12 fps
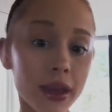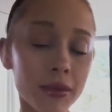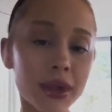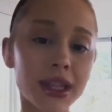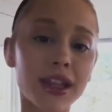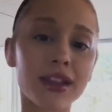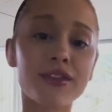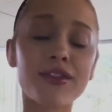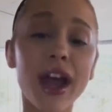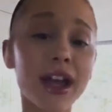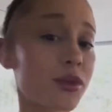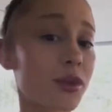but that in
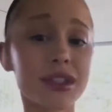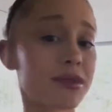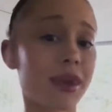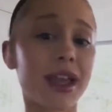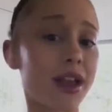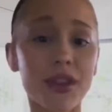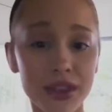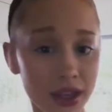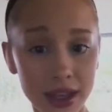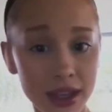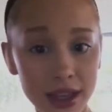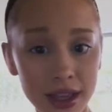fact wasn't my healthy.